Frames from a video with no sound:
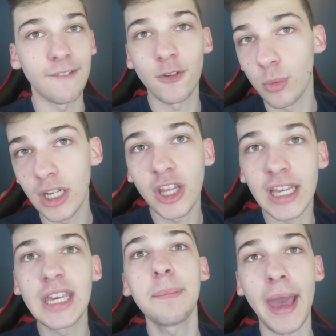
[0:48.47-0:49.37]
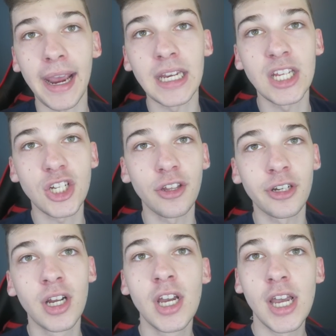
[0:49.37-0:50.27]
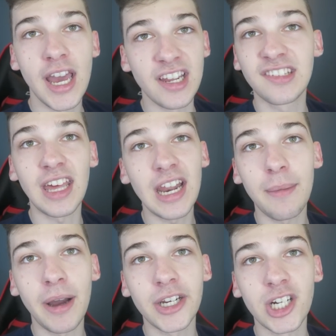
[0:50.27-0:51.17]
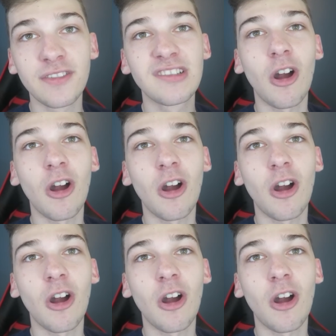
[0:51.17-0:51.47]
Like for real, they keep hacking each other and it's getting on my nerves.